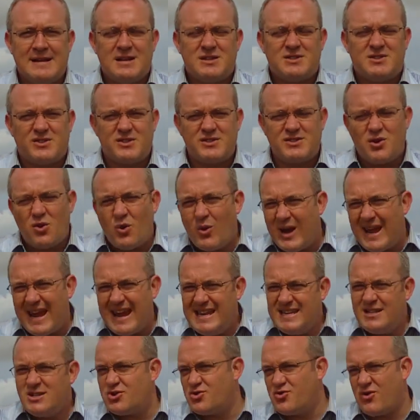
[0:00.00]
So there's no
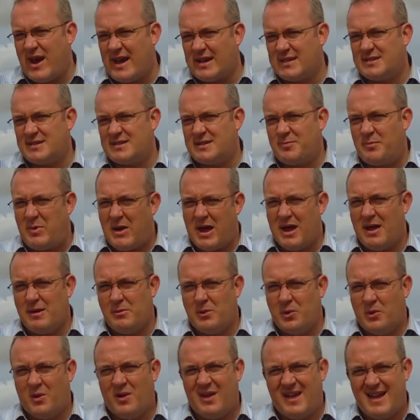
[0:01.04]
interest
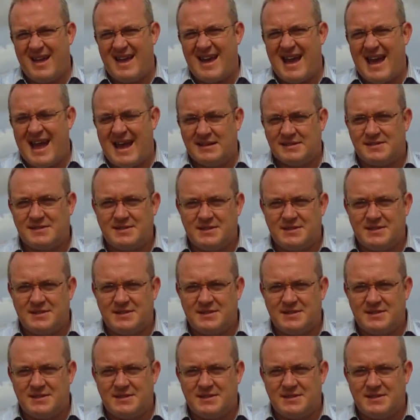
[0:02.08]
payable as